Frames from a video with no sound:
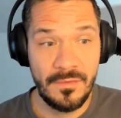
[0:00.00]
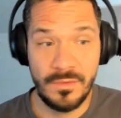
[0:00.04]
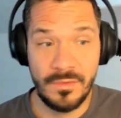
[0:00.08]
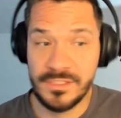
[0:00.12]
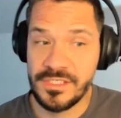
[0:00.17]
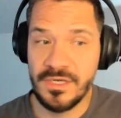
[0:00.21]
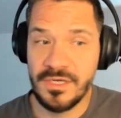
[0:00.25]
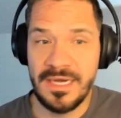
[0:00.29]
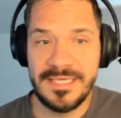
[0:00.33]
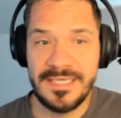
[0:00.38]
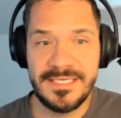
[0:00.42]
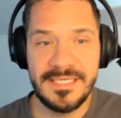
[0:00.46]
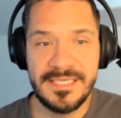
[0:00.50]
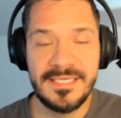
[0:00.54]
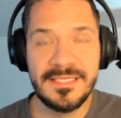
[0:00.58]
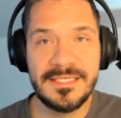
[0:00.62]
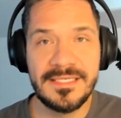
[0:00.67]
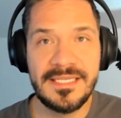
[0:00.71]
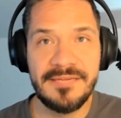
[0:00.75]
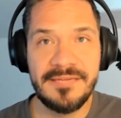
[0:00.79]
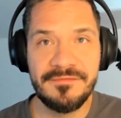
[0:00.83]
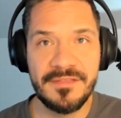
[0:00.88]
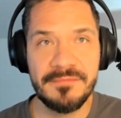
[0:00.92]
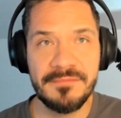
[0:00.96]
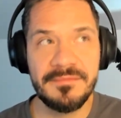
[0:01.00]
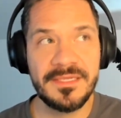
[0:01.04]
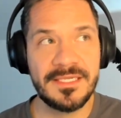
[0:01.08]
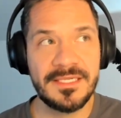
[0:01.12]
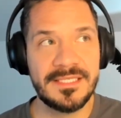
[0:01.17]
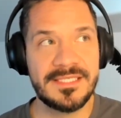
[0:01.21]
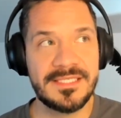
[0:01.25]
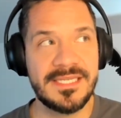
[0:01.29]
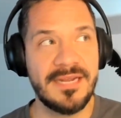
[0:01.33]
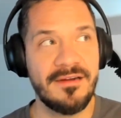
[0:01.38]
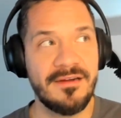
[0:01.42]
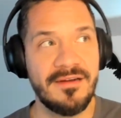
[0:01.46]
Well, so I didn't leave the
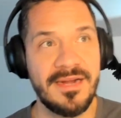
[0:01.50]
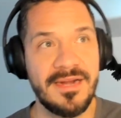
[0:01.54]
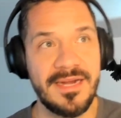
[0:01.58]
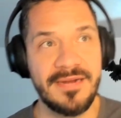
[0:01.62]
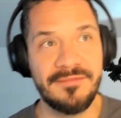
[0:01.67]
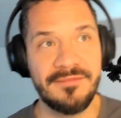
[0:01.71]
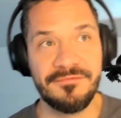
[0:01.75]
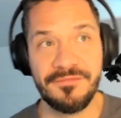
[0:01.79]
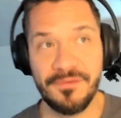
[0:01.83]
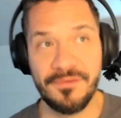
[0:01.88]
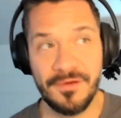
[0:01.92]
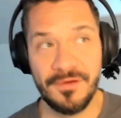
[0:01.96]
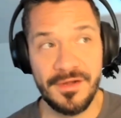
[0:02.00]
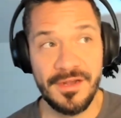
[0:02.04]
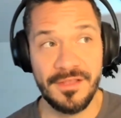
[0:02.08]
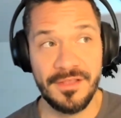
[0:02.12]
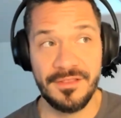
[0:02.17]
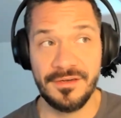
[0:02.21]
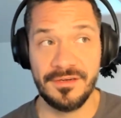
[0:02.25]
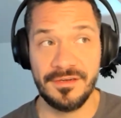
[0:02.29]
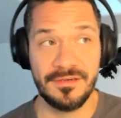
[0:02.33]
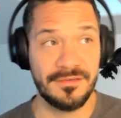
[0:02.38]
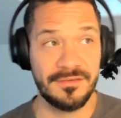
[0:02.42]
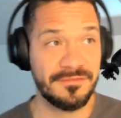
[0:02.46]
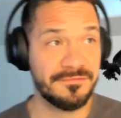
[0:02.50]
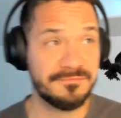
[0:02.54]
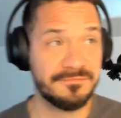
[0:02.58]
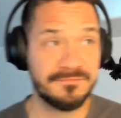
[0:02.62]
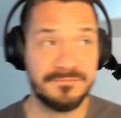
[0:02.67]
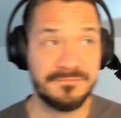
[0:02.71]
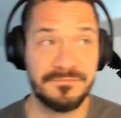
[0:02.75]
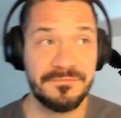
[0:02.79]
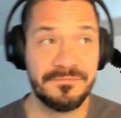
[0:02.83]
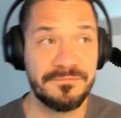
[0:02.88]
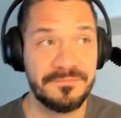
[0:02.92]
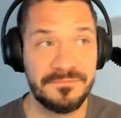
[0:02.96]
military for another
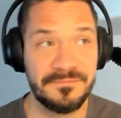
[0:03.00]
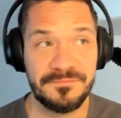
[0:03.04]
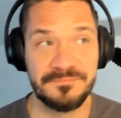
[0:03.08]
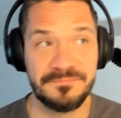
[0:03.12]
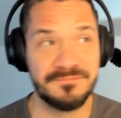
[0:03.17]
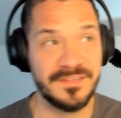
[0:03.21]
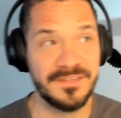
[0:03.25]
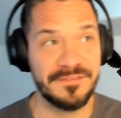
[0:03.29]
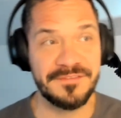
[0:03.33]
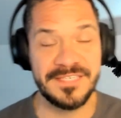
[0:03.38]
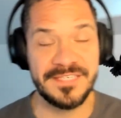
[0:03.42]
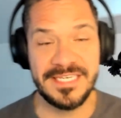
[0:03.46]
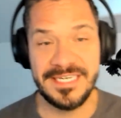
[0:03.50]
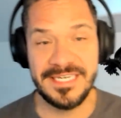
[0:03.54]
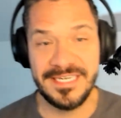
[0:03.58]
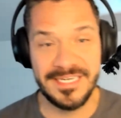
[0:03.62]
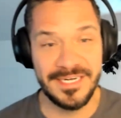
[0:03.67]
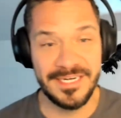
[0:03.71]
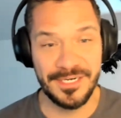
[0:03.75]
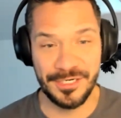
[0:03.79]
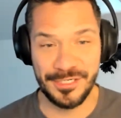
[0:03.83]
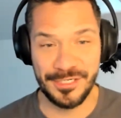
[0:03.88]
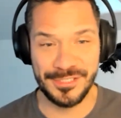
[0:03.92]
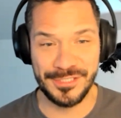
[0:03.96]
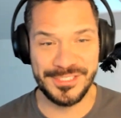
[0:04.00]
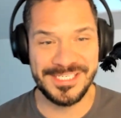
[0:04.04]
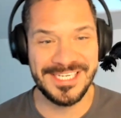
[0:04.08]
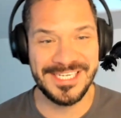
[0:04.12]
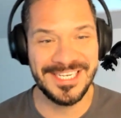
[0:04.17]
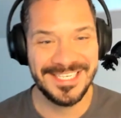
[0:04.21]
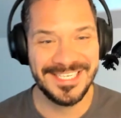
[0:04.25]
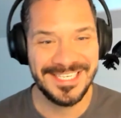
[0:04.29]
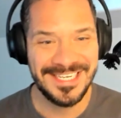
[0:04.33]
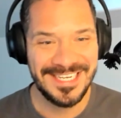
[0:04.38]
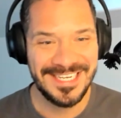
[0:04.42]
15 years.